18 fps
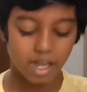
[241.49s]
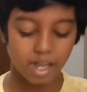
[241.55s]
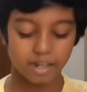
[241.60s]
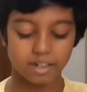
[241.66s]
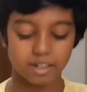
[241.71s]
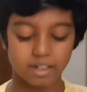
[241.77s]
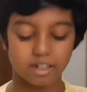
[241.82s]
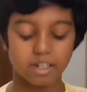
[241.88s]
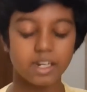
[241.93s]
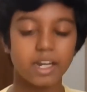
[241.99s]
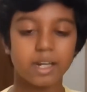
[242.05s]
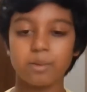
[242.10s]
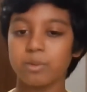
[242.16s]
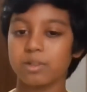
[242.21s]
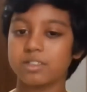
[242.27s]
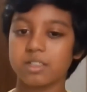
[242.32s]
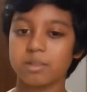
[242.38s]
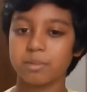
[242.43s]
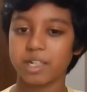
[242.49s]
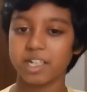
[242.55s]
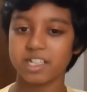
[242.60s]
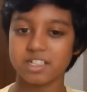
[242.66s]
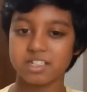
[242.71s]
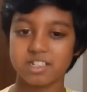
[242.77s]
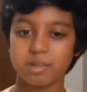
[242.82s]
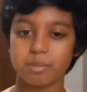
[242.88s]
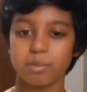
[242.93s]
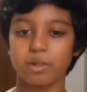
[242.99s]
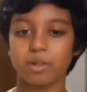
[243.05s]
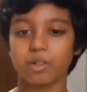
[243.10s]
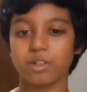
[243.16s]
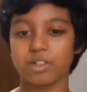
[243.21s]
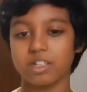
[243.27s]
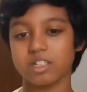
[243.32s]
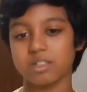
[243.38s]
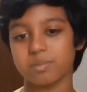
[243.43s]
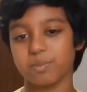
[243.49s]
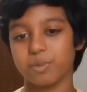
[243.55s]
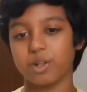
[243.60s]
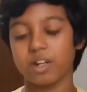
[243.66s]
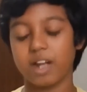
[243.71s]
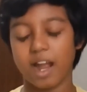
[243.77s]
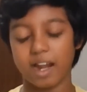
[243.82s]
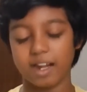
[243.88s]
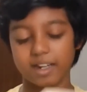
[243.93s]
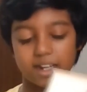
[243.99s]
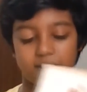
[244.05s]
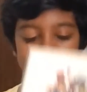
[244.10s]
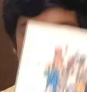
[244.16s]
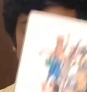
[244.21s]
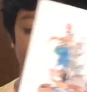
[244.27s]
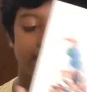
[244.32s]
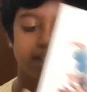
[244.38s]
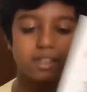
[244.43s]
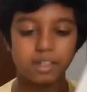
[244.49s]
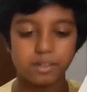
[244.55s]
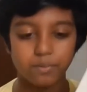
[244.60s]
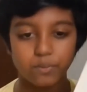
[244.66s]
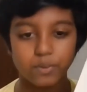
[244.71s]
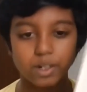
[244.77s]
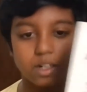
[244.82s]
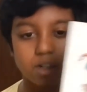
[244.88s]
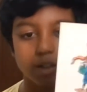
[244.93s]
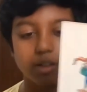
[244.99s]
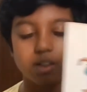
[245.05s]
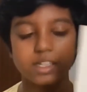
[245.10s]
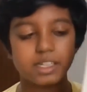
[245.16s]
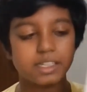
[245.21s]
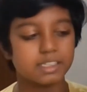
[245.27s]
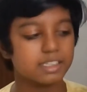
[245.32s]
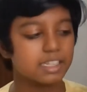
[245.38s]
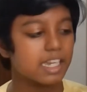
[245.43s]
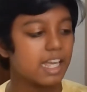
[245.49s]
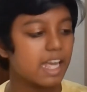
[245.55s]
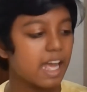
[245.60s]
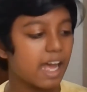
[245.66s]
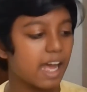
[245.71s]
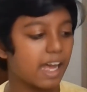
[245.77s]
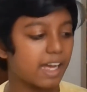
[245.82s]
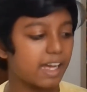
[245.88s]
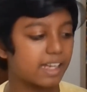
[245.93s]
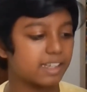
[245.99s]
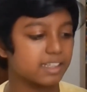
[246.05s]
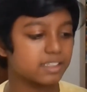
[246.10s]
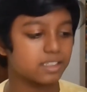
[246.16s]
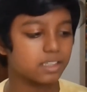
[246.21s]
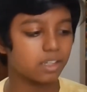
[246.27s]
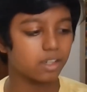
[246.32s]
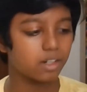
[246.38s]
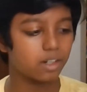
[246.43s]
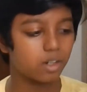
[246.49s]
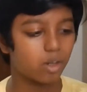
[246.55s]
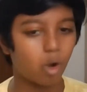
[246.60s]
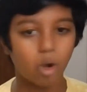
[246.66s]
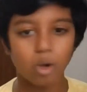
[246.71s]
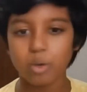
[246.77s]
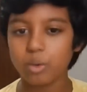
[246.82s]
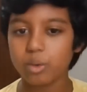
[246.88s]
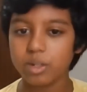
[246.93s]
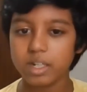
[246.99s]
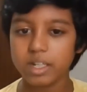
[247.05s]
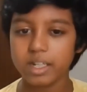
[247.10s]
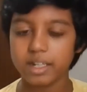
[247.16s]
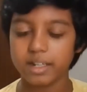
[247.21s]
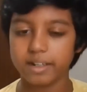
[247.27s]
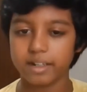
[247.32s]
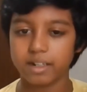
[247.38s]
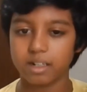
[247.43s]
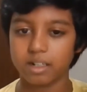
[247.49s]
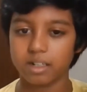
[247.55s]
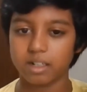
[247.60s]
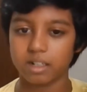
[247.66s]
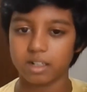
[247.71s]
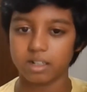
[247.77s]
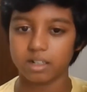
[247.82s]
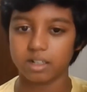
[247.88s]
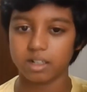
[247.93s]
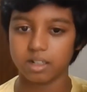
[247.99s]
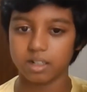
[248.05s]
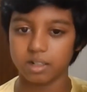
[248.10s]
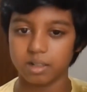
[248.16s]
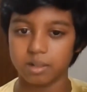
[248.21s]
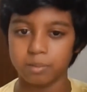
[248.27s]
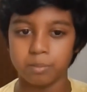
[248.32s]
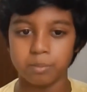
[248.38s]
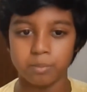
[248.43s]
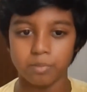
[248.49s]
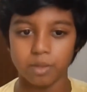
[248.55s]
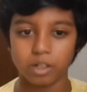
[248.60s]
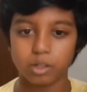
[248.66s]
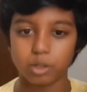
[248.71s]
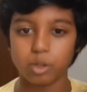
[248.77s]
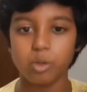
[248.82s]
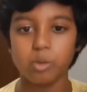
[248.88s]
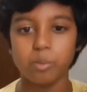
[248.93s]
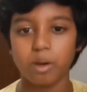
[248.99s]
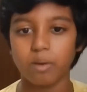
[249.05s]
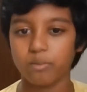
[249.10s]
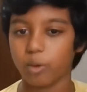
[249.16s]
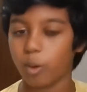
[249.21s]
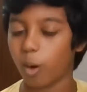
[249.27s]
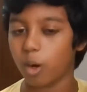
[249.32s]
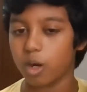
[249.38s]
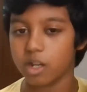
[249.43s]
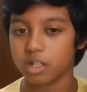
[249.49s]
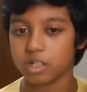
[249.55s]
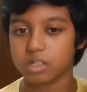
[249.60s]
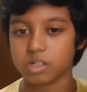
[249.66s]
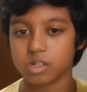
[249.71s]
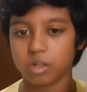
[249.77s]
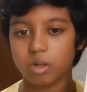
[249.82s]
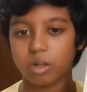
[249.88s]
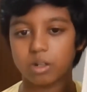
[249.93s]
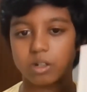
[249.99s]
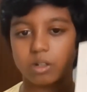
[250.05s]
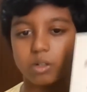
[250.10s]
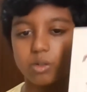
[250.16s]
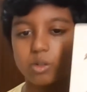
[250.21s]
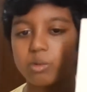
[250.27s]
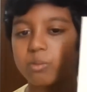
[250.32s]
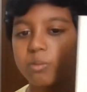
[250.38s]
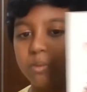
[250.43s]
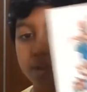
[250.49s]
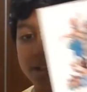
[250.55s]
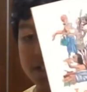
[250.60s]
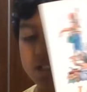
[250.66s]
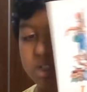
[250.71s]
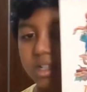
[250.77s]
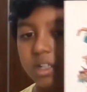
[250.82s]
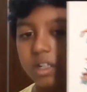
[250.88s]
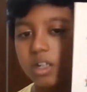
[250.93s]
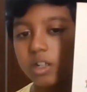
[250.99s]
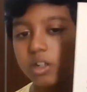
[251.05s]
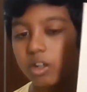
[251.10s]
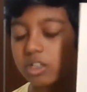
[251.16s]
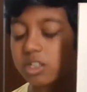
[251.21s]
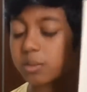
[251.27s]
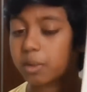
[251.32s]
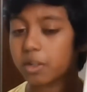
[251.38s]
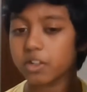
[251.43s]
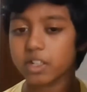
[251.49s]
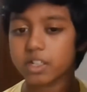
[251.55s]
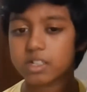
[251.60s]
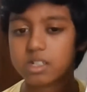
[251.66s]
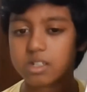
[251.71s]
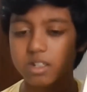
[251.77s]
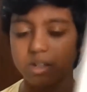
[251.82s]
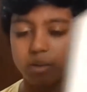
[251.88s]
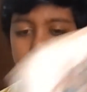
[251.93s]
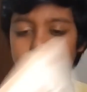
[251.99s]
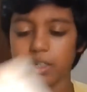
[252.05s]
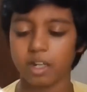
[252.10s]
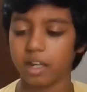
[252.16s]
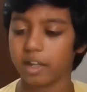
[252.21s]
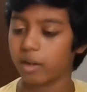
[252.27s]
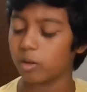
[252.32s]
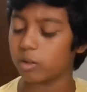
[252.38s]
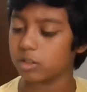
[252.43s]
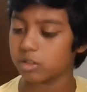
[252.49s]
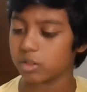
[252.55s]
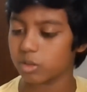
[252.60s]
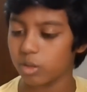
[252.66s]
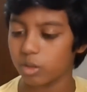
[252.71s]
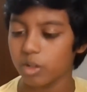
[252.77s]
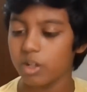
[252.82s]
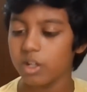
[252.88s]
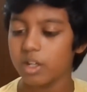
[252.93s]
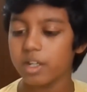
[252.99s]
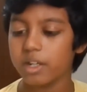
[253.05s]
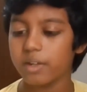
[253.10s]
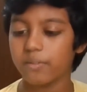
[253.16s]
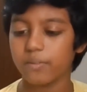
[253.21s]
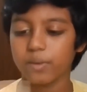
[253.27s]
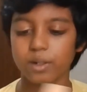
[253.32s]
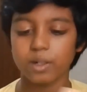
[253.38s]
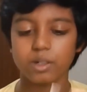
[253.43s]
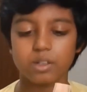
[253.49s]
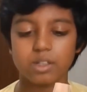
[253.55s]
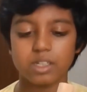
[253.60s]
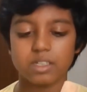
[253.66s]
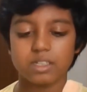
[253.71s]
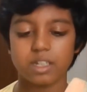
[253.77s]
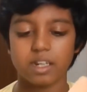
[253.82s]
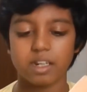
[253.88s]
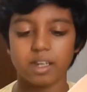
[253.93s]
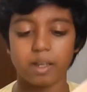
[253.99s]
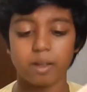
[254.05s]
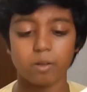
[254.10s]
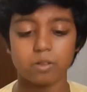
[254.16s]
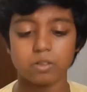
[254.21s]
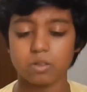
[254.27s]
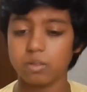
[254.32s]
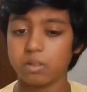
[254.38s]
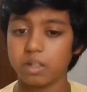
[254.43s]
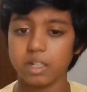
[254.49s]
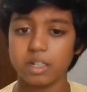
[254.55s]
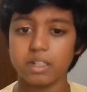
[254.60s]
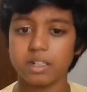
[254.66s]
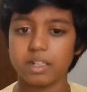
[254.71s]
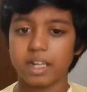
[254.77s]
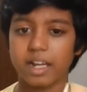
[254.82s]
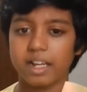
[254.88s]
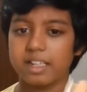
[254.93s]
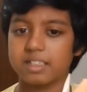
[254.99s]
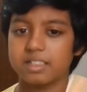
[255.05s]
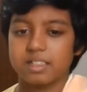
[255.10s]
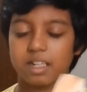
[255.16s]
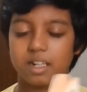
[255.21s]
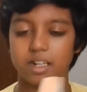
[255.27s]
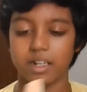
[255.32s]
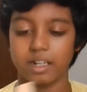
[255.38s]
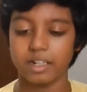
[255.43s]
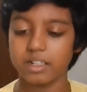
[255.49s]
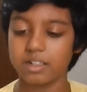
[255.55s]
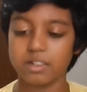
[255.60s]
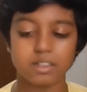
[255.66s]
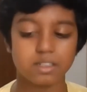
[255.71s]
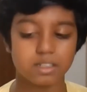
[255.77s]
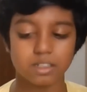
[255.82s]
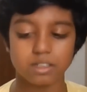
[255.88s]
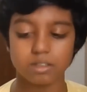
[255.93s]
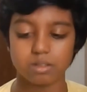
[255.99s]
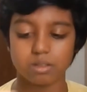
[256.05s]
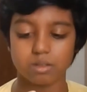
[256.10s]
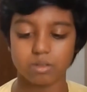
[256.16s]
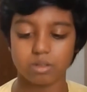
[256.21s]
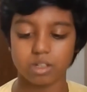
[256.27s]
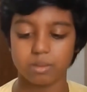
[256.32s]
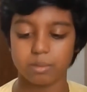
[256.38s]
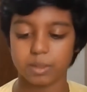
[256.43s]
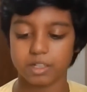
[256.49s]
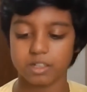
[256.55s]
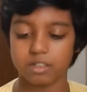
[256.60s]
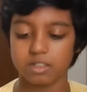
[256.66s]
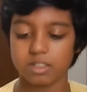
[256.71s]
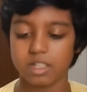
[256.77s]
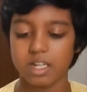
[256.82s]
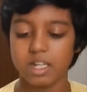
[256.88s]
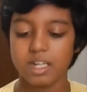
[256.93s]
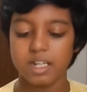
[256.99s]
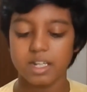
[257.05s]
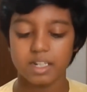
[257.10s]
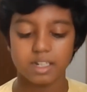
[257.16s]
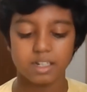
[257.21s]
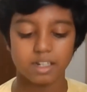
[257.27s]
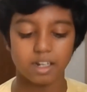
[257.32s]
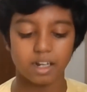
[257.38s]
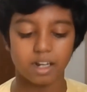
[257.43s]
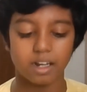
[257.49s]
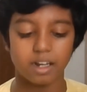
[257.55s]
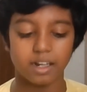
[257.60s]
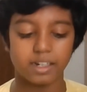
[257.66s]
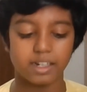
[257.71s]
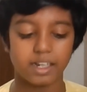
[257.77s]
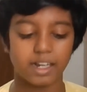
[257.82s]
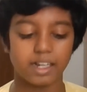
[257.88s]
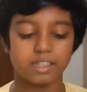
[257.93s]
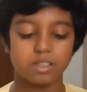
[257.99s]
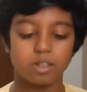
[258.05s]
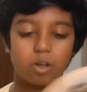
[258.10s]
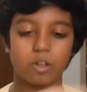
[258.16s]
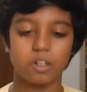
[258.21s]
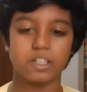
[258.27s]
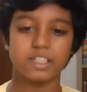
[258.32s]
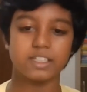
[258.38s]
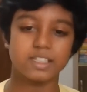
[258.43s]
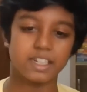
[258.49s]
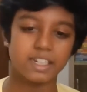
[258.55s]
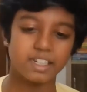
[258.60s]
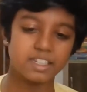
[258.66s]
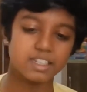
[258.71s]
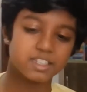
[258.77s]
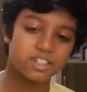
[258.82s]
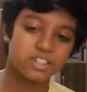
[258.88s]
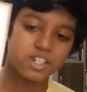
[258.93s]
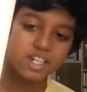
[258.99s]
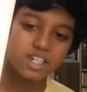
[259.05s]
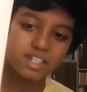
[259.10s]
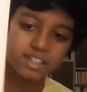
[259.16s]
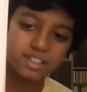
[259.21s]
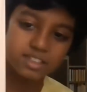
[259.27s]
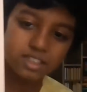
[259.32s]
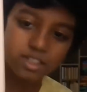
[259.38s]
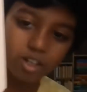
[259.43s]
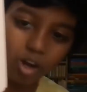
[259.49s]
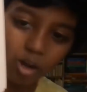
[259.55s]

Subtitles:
I can relate what's in my history book to this book, and I refer to this as not only a tome of knowledge or a tome which talks about history, but I also refer to this and I also read it as an interesting story, because it has all these illustrations,